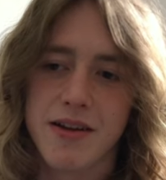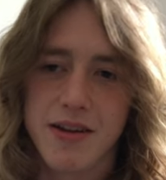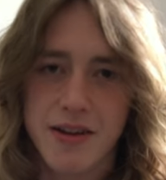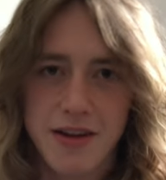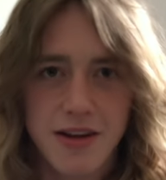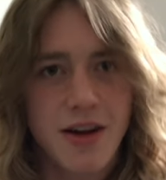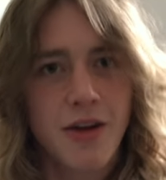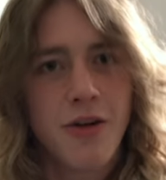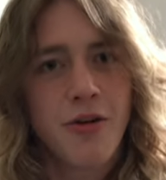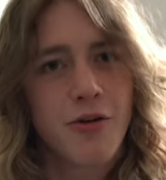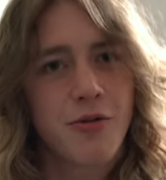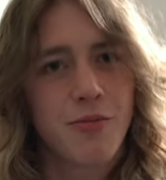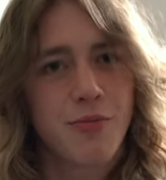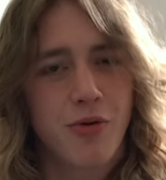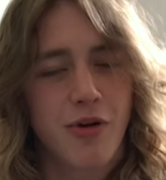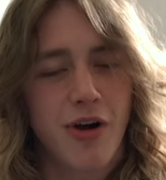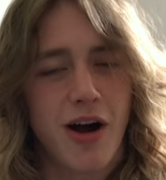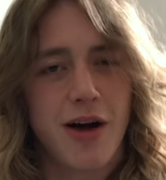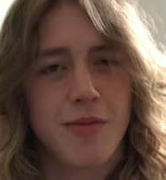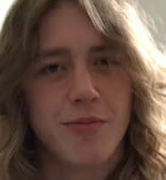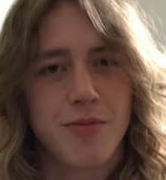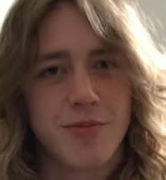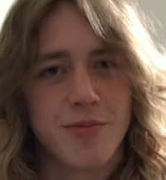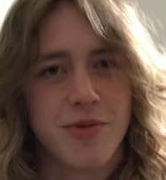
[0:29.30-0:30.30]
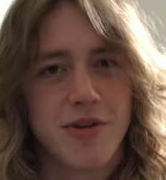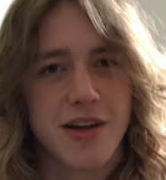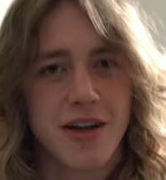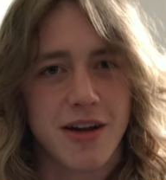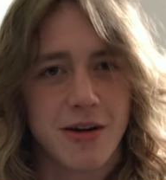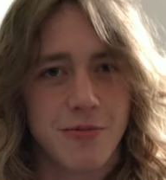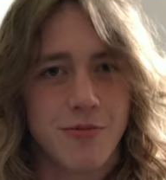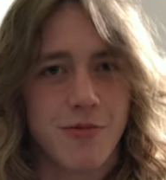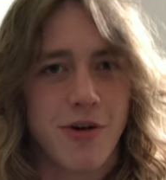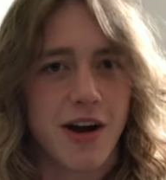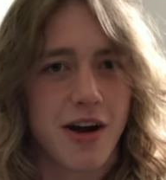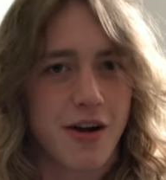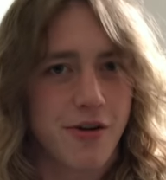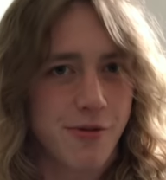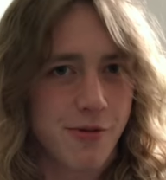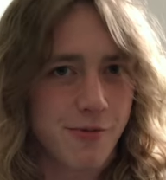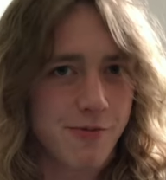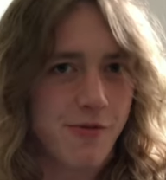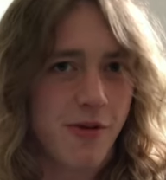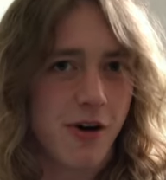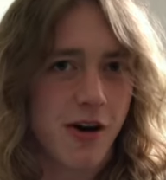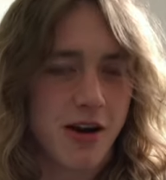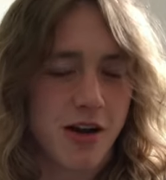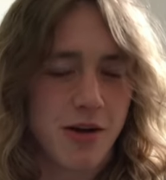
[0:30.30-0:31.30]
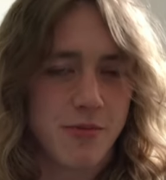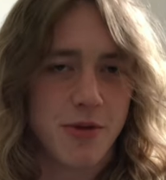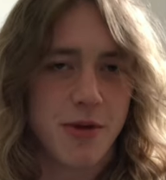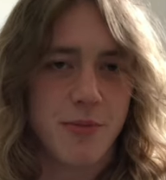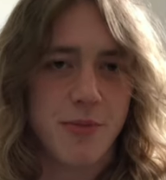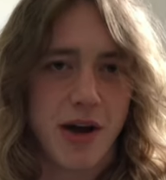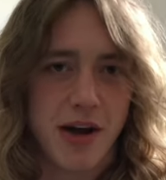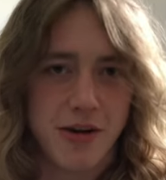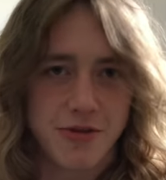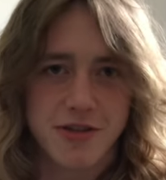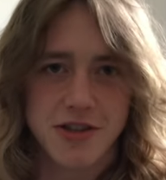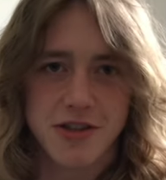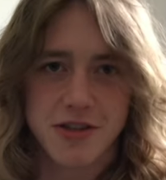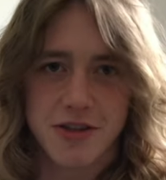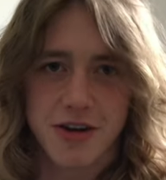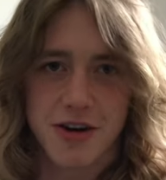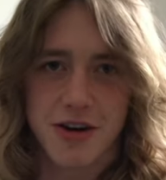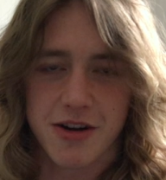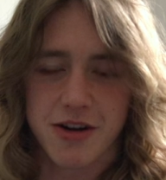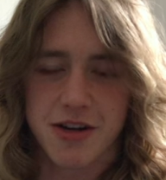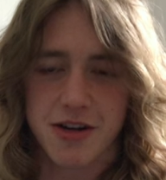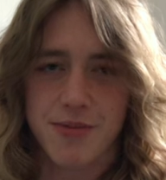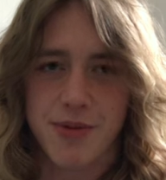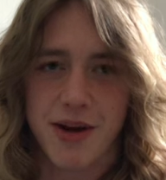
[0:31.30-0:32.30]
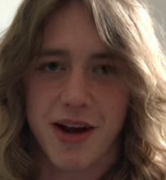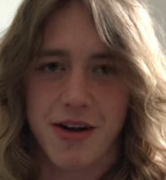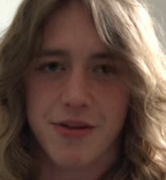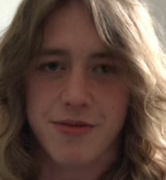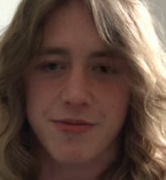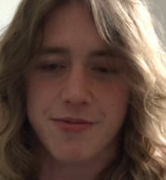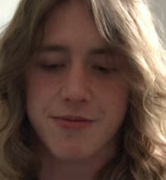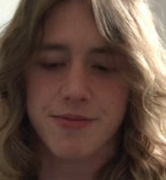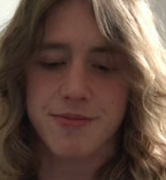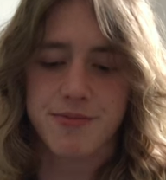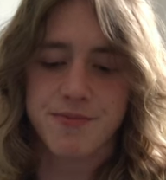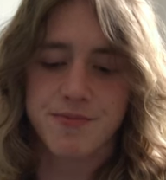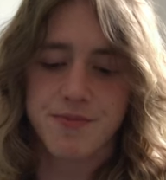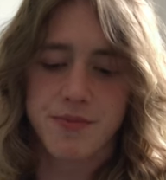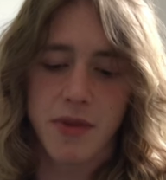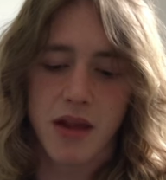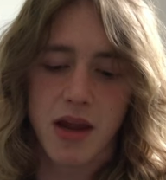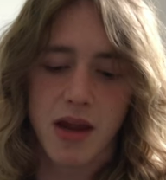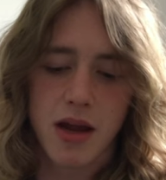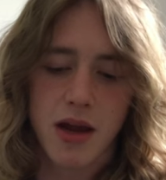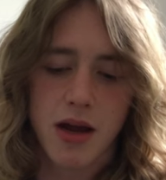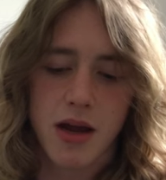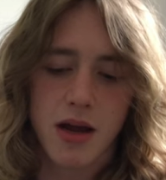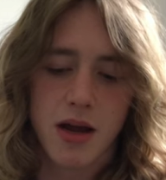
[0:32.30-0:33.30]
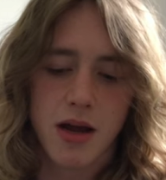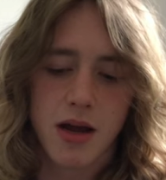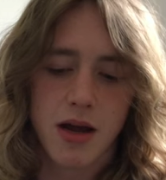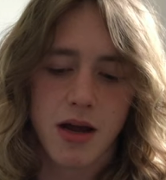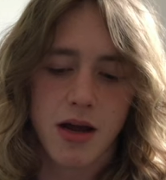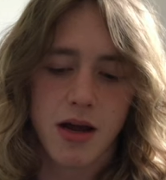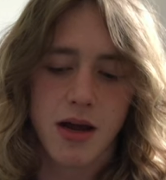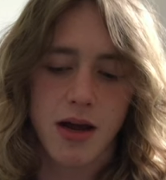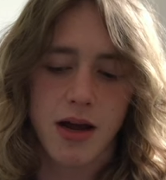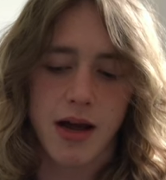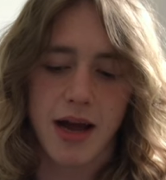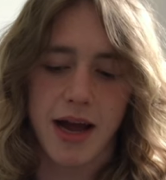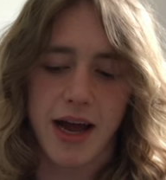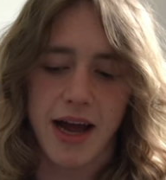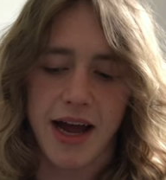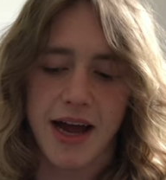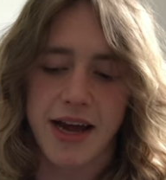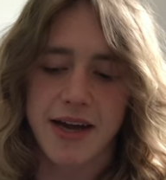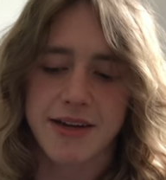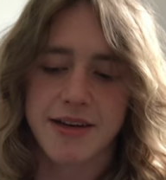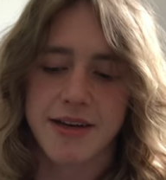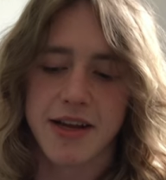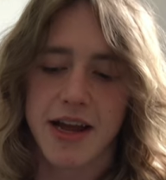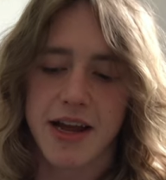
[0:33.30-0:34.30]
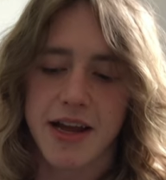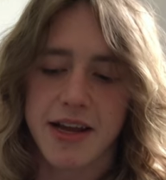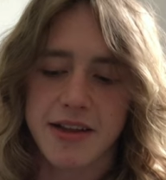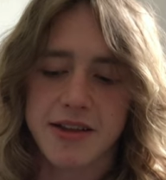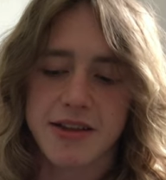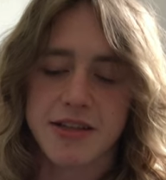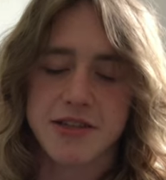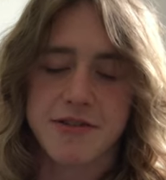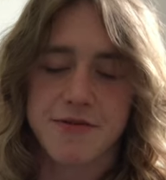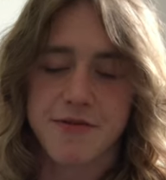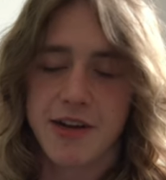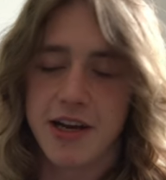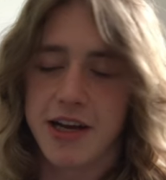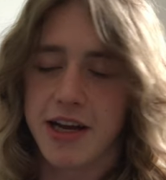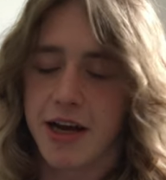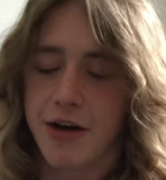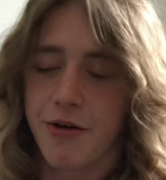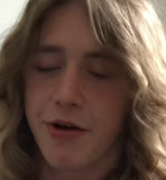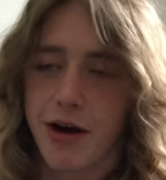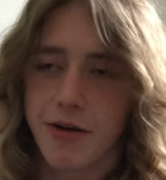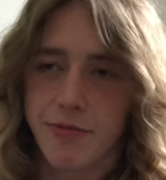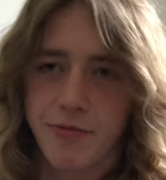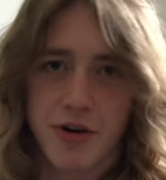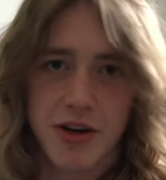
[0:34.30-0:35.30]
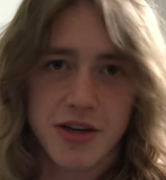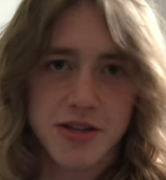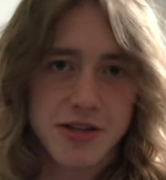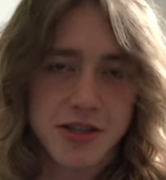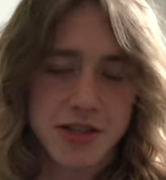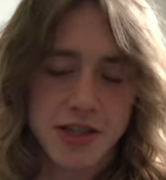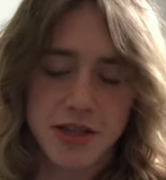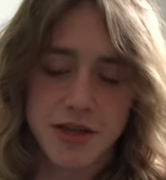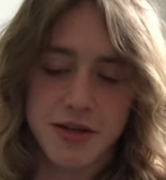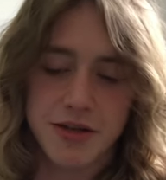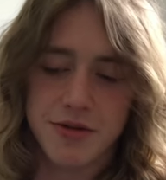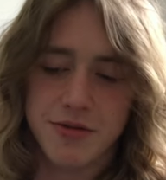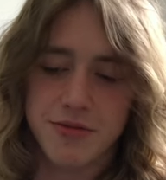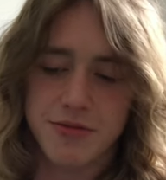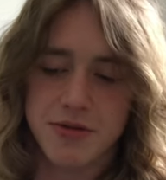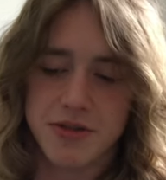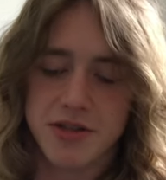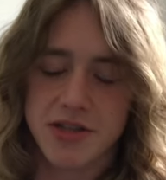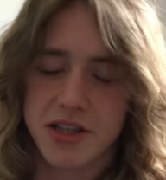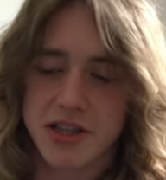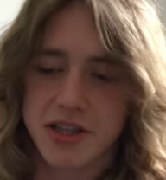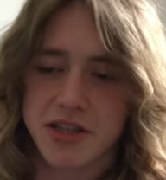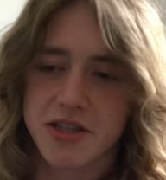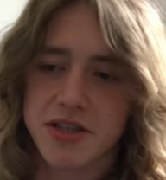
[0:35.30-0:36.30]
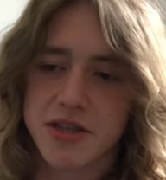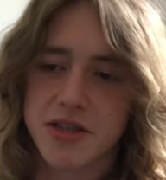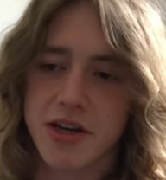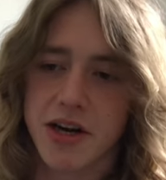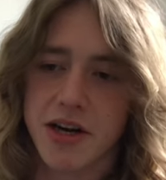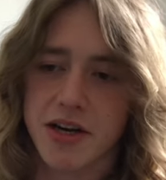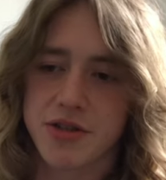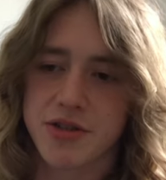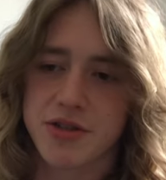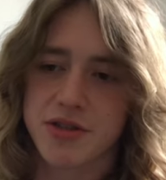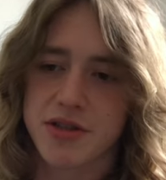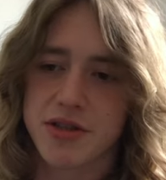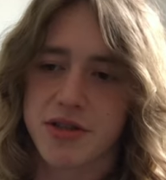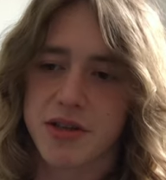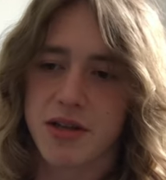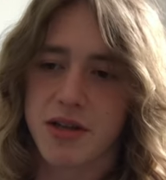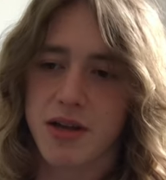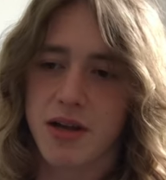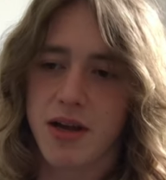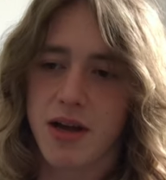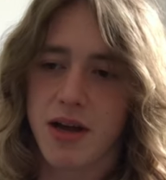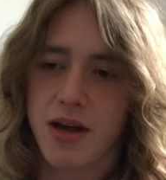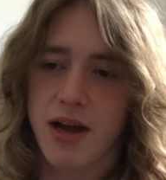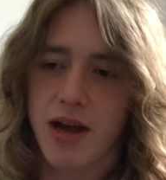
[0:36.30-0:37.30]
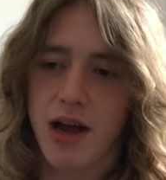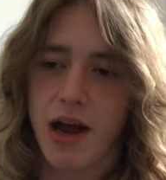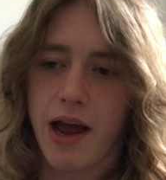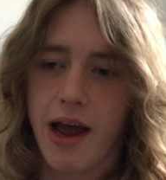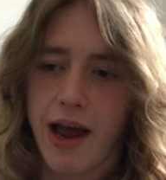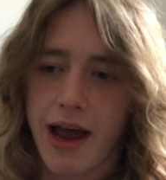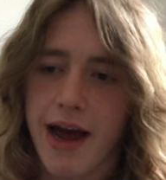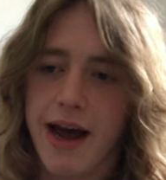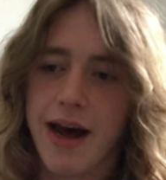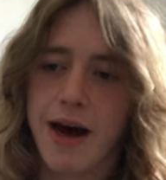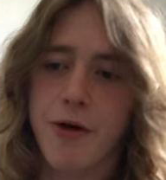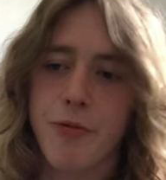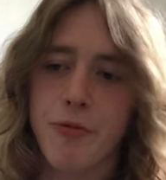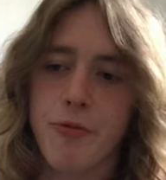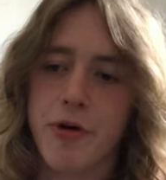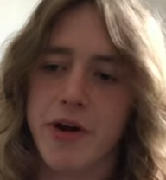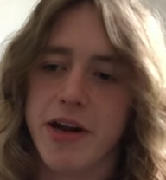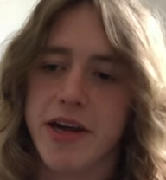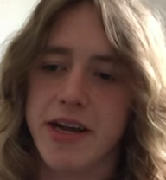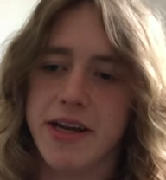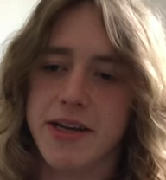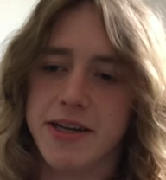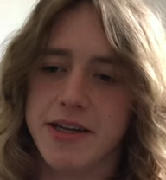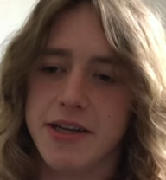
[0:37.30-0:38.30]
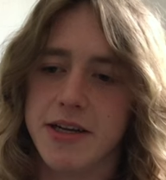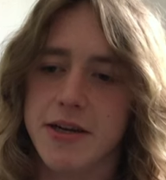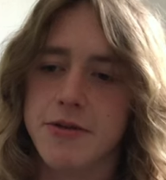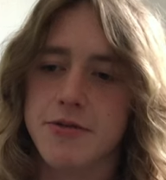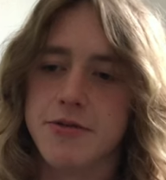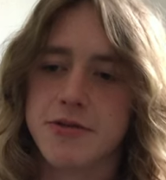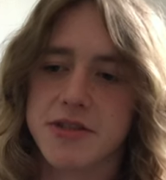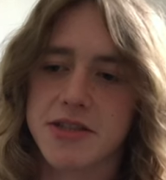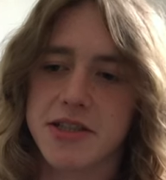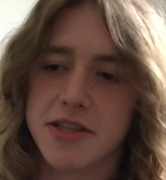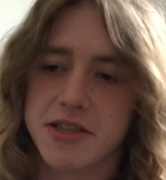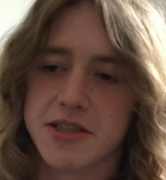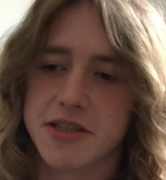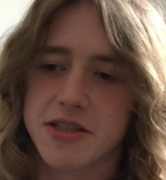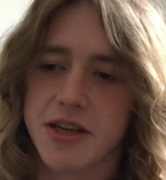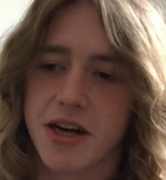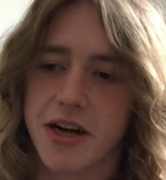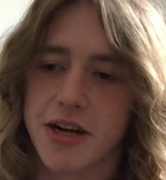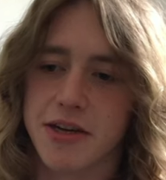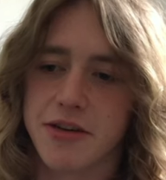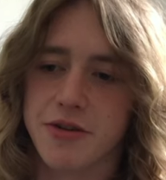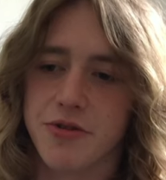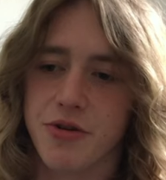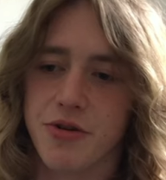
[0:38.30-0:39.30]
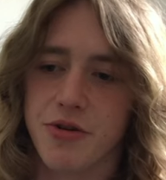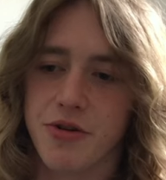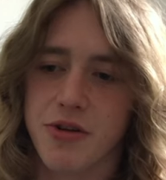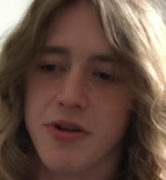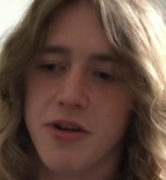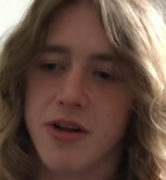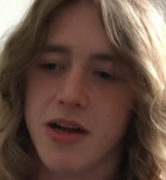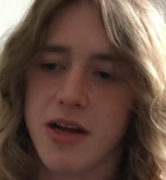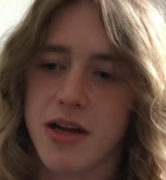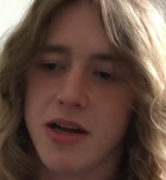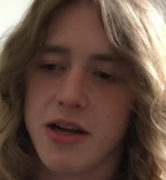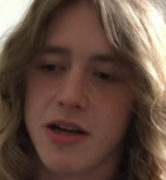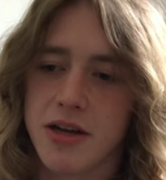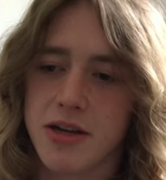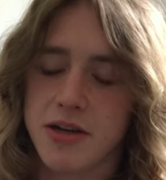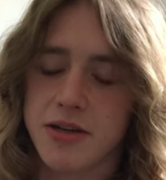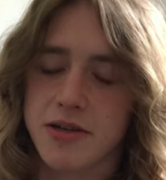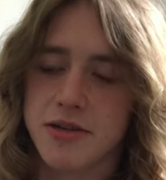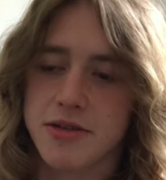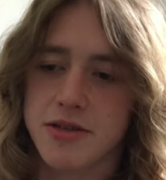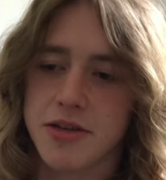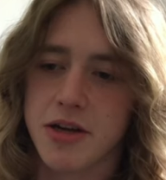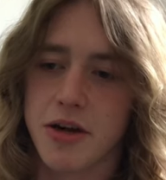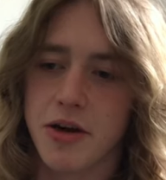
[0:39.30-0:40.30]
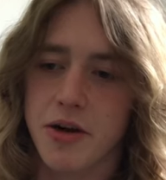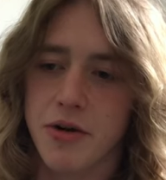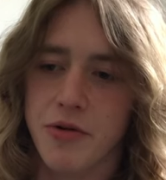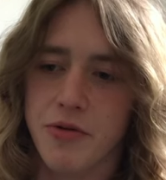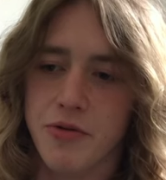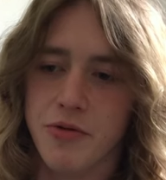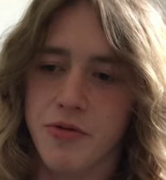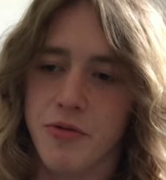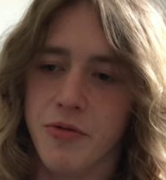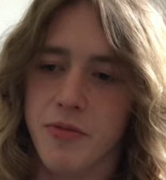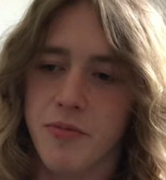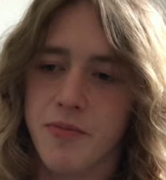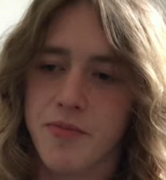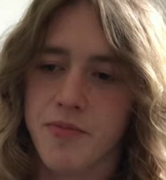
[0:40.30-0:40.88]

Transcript: you're probably aware of what I'm about to talk about. And in this video, I want to discuss how we can use this cycle to